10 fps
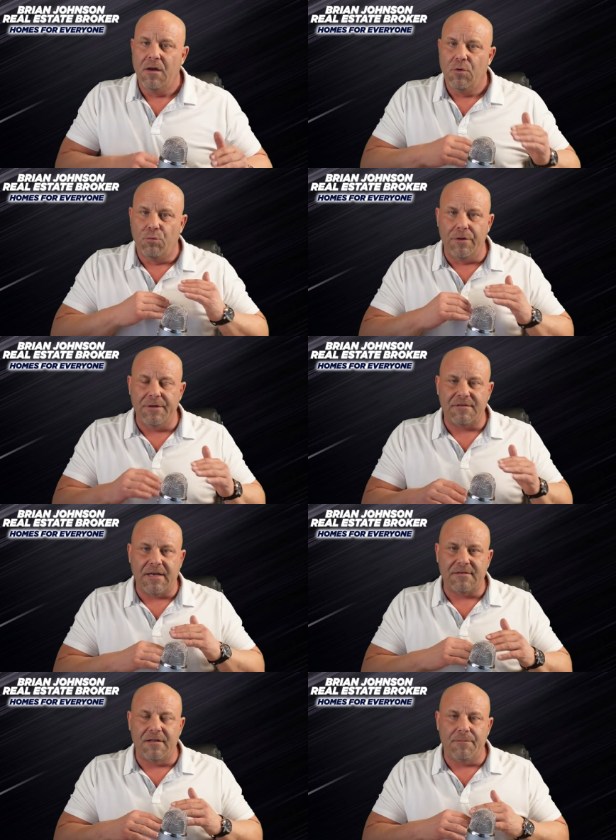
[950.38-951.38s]
Real
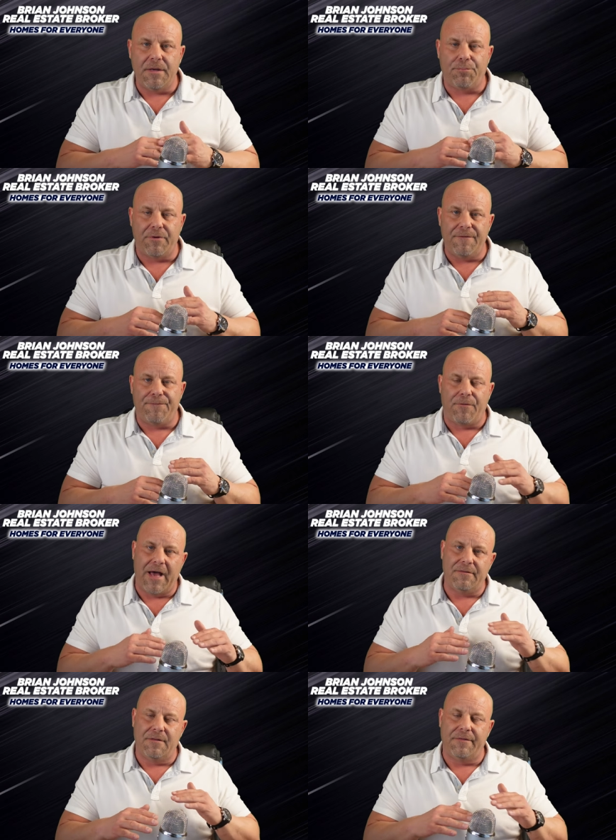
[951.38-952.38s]
estate's gonna be pretty
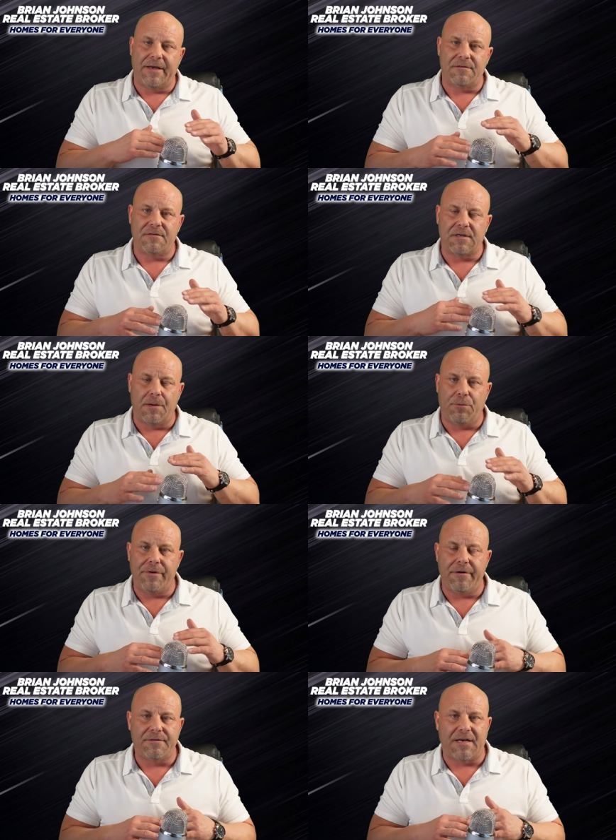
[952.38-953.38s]
flat in the next couple
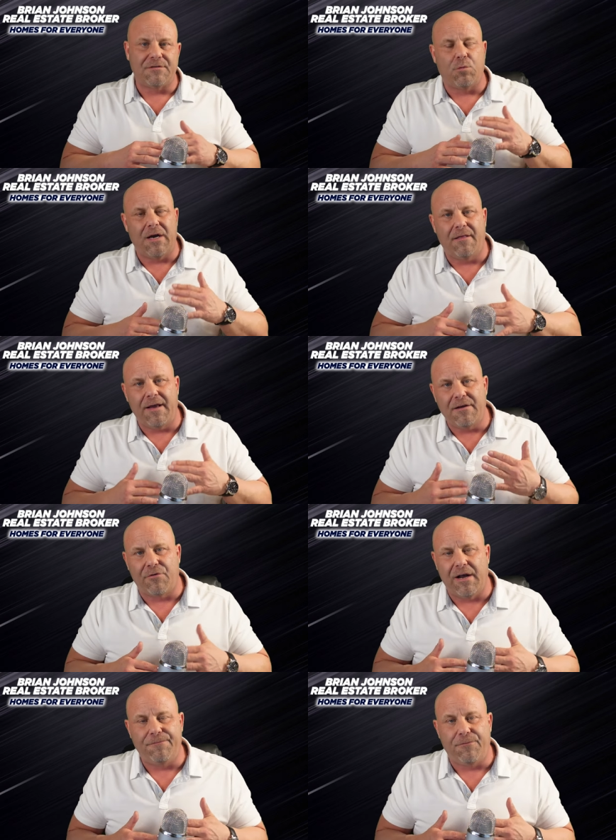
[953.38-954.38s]
years. That's why I like
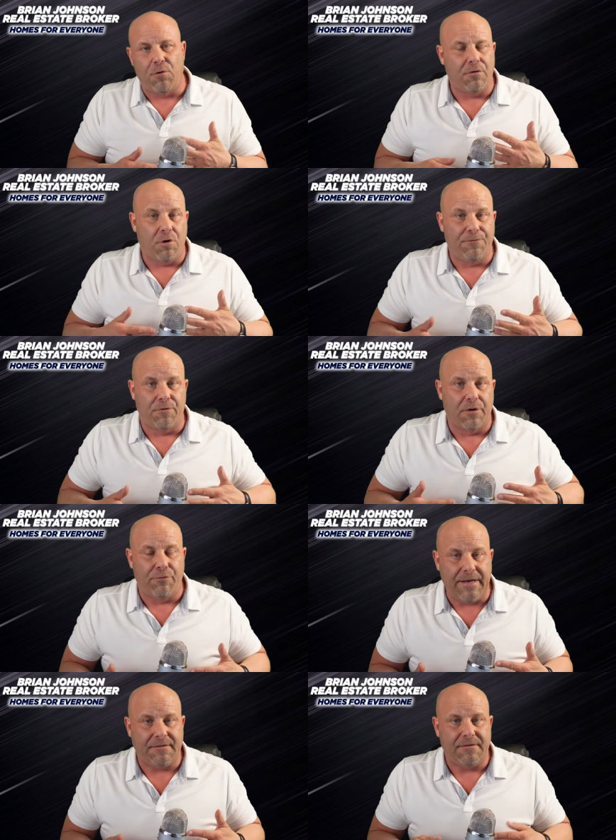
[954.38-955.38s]
Groundfloor over a
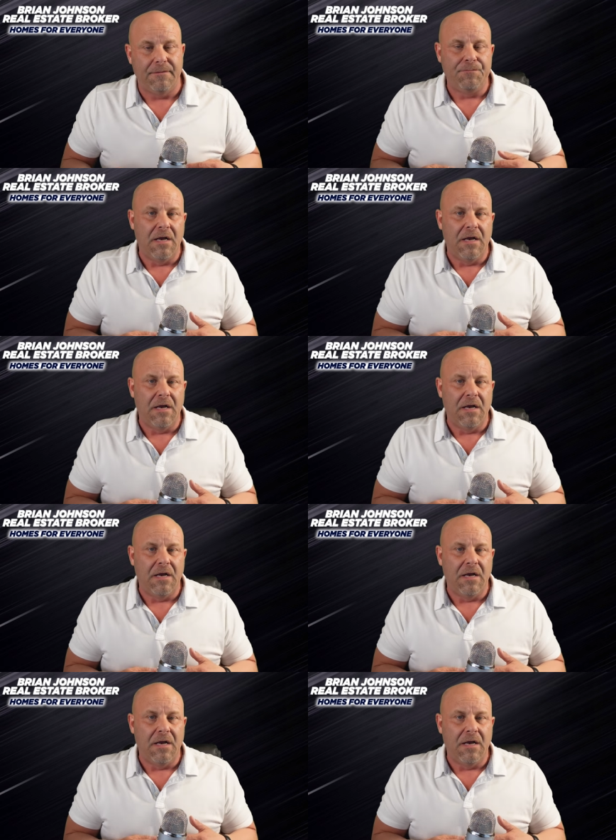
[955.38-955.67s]
REIT.